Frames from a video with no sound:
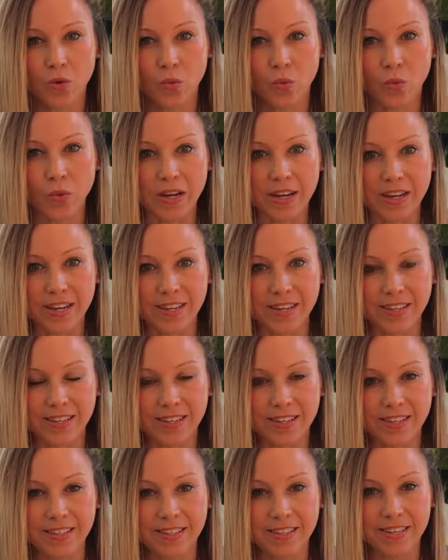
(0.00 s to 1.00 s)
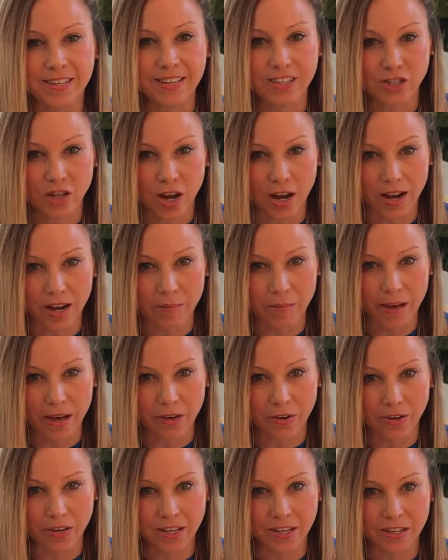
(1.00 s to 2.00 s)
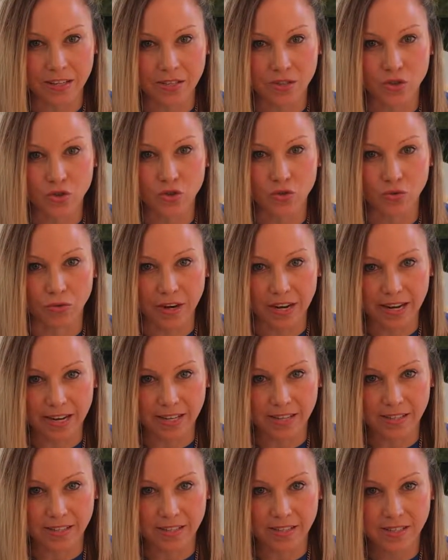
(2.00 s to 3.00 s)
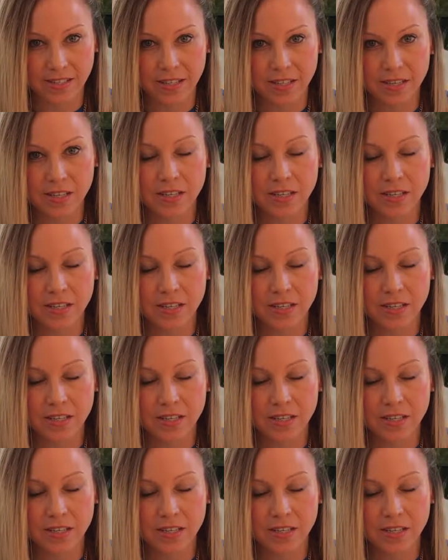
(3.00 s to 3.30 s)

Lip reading: we didn't talk about is drains.